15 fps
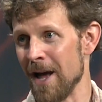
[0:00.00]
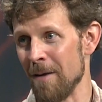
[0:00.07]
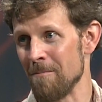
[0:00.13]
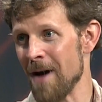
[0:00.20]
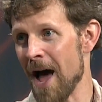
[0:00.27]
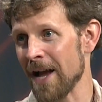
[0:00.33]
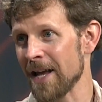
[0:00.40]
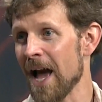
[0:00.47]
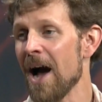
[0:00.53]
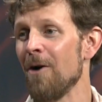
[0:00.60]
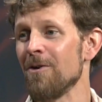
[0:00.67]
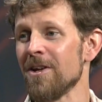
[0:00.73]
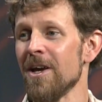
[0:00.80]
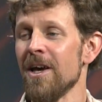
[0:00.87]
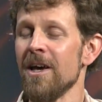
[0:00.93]
back
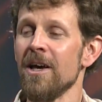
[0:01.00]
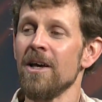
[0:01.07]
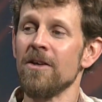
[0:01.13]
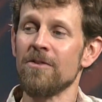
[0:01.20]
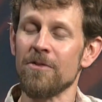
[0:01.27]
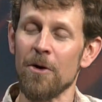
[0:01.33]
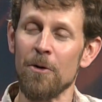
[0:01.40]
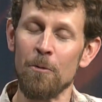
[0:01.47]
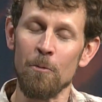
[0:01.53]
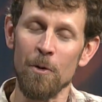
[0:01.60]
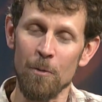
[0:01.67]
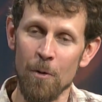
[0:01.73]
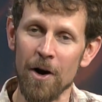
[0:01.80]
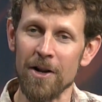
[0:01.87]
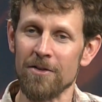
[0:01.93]
out. So we
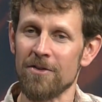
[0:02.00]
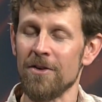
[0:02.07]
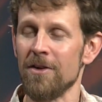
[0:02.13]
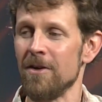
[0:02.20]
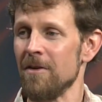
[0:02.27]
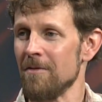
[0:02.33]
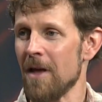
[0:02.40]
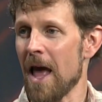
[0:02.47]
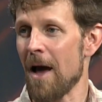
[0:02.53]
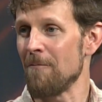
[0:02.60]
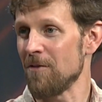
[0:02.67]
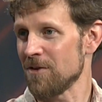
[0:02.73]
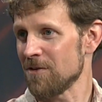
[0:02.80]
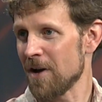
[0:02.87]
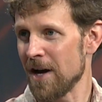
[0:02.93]
wanted to
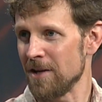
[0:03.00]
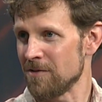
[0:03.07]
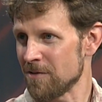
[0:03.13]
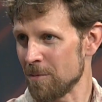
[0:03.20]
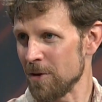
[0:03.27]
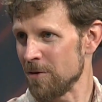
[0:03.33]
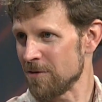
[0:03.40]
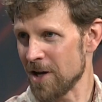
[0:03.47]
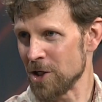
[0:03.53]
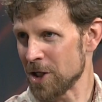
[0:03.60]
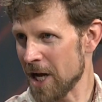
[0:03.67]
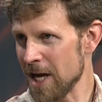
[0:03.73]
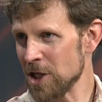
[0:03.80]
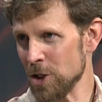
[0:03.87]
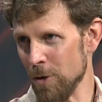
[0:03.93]
emphasize some of those
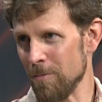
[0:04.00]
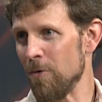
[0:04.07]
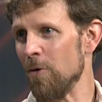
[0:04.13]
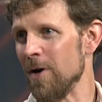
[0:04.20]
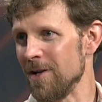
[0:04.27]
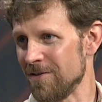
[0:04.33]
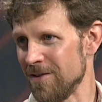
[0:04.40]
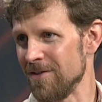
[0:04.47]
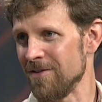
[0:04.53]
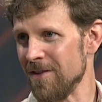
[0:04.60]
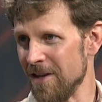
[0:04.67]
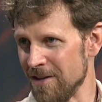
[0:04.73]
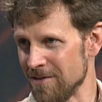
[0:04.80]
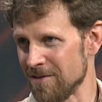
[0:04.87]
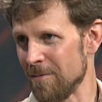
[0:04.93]
educational points
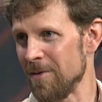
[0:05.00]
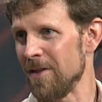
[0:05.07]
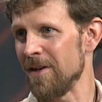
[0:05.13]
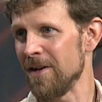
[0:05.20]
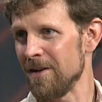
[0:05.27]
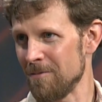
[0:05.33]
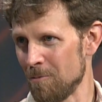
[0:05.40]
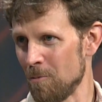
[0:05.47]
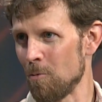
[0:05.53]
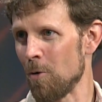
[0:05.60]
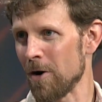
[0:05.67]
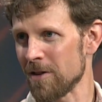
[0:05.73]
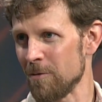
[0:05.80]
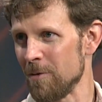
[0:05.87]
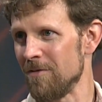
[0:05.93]
in some of the
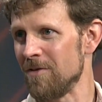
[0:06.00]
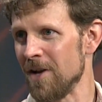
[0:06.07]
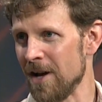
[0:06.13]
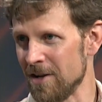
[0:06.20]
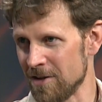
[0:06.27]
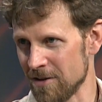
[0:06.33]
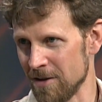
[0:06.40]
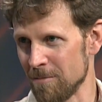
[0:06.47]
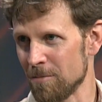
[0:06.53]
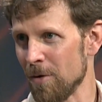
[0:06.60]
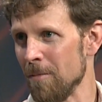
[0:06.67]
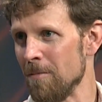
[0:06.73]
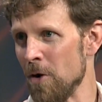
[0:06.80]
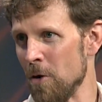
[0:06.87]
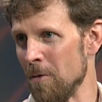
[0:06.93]
work that we've done to
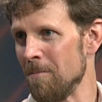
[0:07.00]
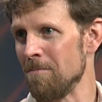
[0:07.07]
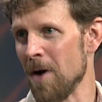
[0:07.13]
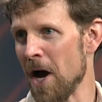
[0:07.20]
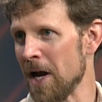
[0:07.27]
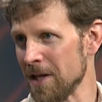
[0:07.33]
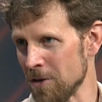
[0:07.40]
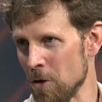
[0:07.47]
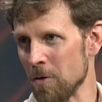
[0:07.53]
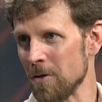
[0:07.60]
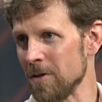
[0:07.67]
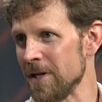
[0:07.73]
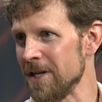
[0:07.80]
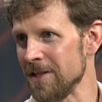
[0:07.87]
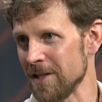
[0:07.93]
promote buying
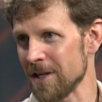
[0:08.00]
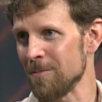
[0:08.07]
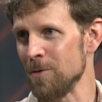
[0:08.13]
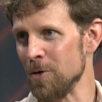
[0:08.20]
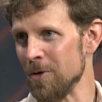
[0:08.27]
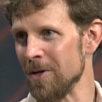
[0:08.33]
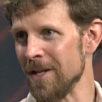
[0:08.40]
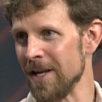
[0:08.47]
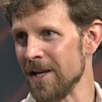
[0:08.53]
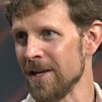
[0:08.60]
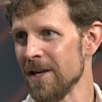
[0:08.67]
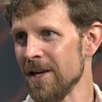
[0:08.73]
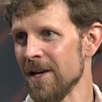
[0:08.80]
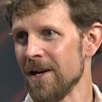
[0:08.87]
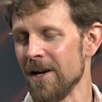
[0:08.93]
locally in the community,
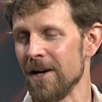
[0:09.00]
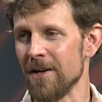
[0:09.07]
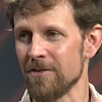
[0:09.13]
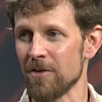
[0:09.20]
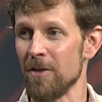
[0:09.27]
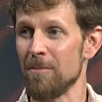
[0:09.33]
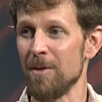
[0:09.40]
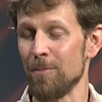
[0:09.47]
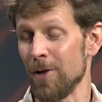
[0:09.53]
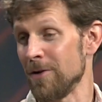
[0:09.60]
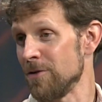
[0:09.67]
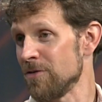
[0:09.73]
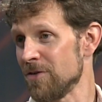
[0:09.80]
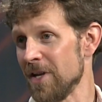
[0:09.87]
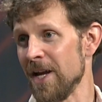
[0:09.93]
so that people
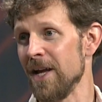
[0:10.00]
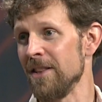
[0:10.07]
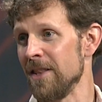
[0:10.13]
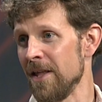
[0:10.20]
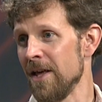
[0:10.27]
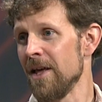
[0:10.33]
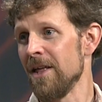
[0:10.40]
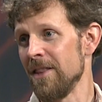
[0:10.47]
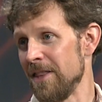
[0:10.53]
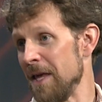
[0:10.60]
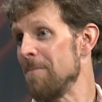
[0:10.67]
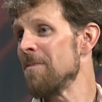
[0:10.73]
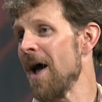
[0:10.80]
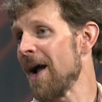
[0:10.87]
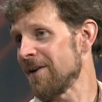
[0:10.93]
understand the
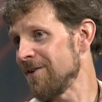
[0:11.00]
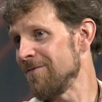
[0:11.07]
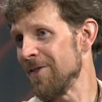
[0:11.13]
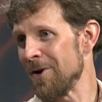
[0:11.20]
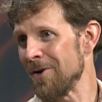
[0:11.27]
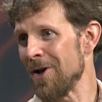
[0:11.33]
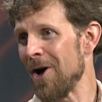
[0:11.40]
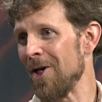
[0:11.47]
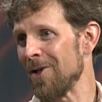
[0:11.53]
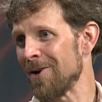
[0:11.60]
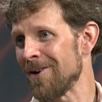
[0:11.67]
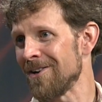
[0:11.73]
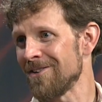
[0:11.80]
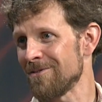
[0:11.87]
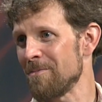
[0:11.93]
impact of their
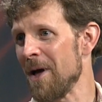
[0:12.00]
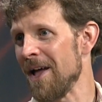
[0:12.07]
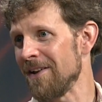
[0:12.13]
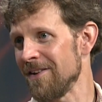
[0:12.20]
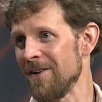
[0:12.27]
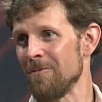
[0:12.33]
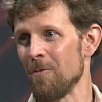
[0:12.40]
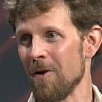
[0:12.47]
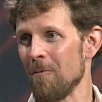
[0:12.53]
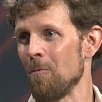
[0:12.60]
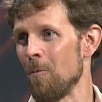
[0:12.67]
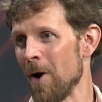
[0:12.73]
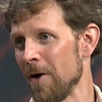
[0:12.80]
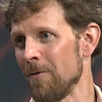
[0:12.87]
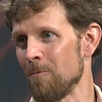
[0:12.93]
dollar spent and
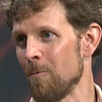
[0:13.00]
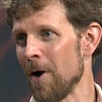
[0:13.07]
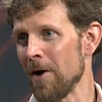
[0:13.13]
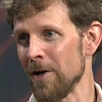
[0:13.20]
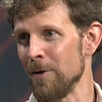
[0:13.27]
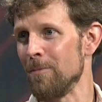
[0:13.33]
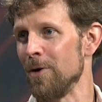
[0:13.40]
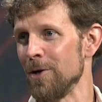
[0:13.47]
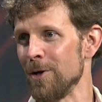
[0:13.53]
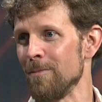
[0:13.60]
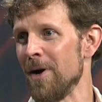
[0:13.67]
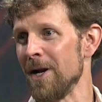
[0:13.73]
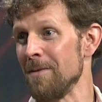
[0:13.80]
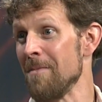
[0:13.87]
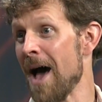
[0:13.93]
where you put your
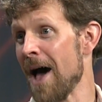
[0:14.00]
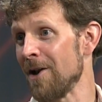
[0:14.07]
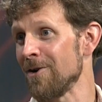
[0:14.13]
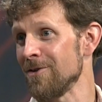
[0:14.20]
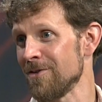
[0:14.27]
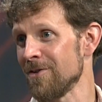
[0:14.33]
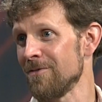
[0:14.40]
money matters.